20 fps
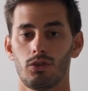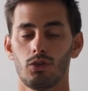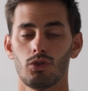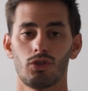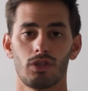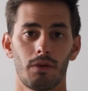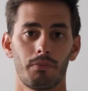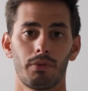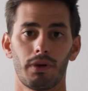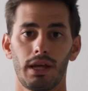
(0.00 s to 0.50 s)

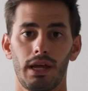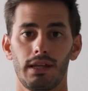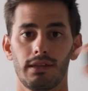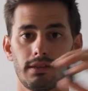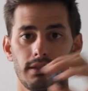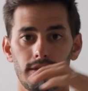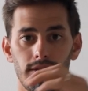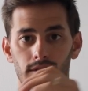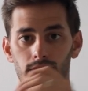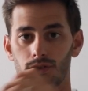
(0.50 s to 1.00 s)
separate
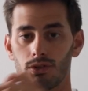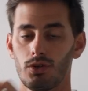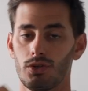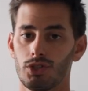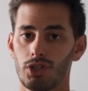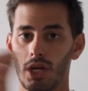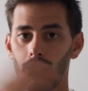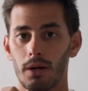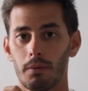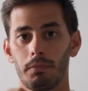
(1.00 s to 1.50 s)
entities. So
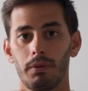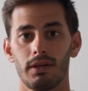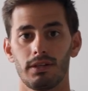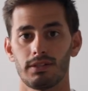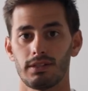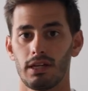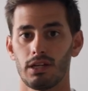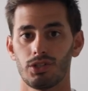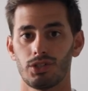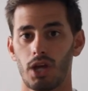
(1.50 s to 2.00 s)
JRP
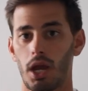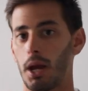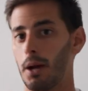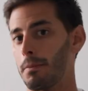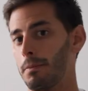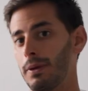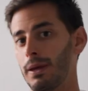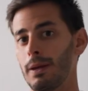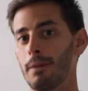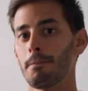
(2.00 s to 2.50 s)
stayed
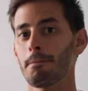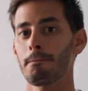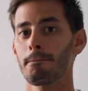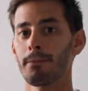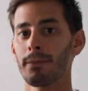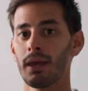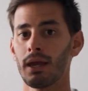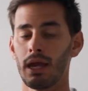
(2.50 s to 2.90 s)
JRP,